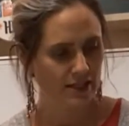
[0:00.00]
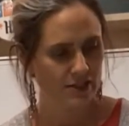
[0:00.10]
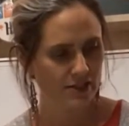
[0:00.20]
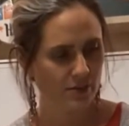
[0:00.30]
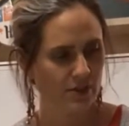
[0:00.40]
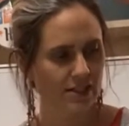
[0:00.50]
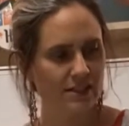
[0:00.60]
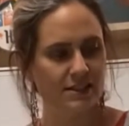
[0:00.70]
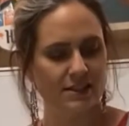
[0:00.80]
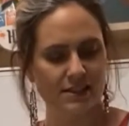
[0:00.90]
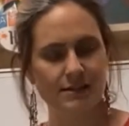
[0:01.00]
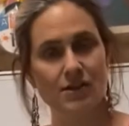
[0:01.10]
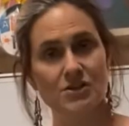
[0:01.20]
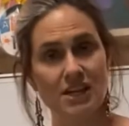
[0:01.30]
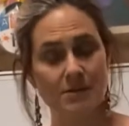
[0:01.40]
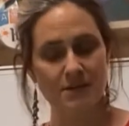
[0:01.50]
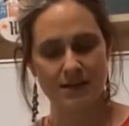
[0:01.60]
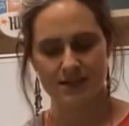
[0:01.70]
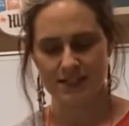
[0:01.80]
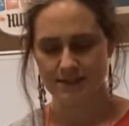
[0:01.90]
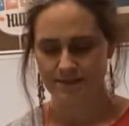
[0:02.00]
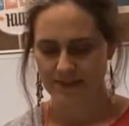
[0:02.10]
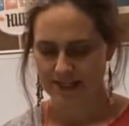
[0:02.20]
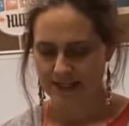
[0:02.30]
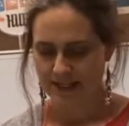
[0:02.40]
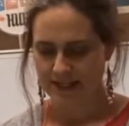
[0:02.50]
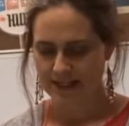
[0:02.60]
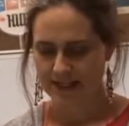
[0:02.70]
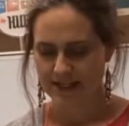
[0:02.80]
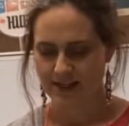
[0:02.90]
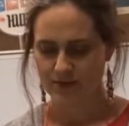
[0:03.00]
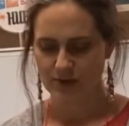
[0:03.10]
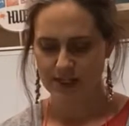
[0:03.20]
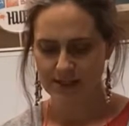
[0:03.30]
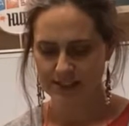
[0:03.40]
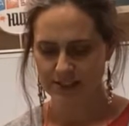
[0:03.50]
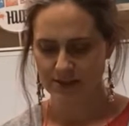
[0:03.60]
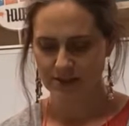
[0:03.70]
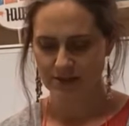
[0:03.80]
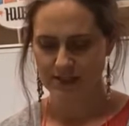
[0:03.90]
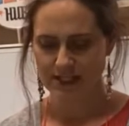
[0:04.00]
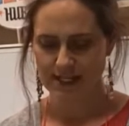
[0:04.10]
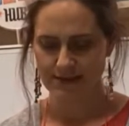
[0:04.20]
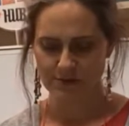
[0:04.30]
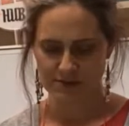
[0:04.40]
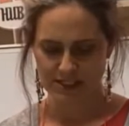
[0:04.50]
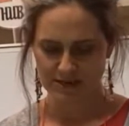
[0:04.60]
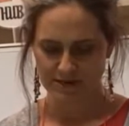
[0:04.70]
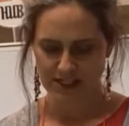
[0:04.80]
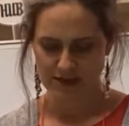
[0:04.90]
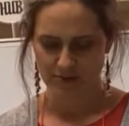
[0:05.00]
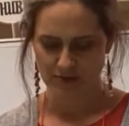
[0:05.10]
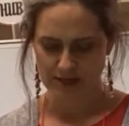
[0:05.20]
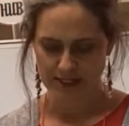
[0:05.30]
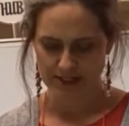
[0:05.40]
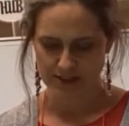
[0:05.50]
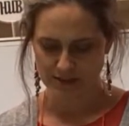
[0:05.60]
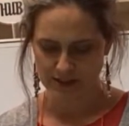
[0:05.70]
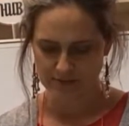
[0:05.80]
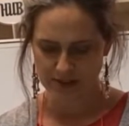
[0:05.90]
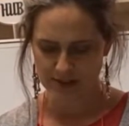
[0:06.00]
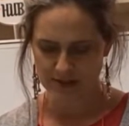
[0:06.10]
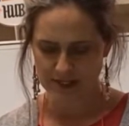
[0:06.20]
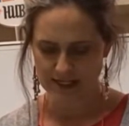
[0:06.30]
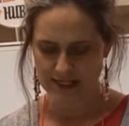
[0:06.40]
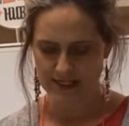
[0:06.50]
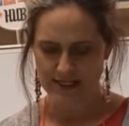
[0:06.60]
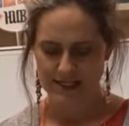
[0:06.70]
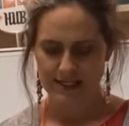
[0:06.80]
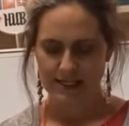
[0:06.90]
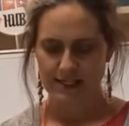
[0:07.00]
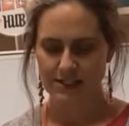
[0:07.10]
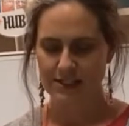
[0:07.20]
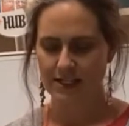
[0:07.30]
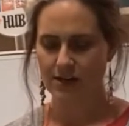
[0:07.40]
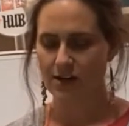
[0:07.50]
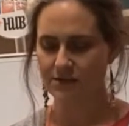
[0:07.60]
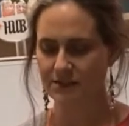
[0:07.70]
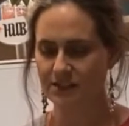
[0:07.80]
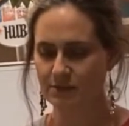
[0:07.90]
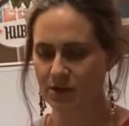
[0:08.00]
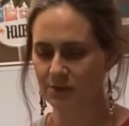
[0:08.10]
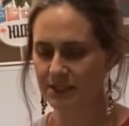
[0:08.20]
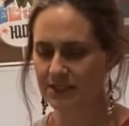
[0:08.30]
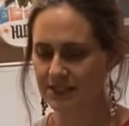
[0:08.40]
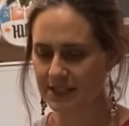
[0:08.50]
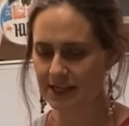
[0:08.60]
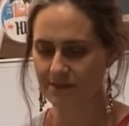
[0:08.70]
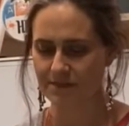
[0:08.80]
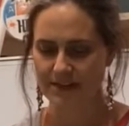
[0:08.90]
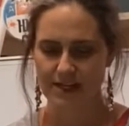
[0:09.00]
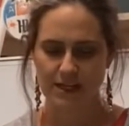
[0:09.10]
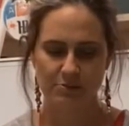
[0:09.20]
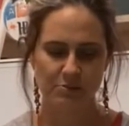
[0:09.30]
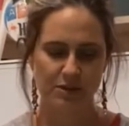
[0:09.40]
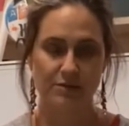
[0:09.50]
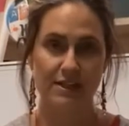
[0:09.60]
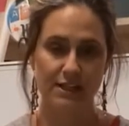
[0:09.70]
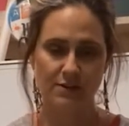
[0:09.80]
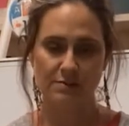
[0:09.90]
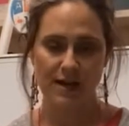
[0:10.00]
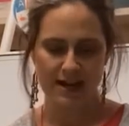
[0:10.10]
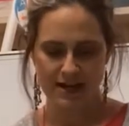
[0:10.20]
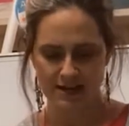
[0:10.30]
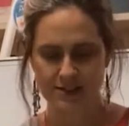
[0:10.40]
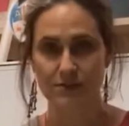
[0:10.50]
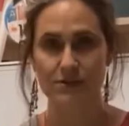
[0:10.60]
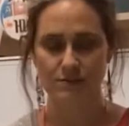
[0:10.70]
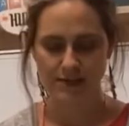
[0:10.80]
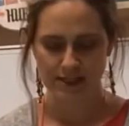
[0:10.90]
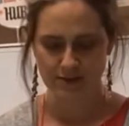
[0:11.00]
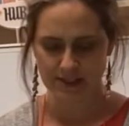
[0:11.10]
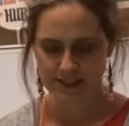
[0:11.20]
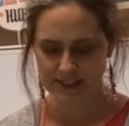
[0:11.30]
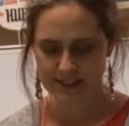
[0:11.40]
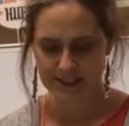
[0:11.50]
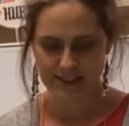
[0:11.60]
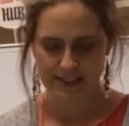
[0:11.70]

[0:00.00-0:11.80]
So we're going to get our tape handy, and what I like to do is have a piece of tape ready. So I'm going to go ahead and tear off a small piece of tape and put it right here on my hand so it's ready when I need it.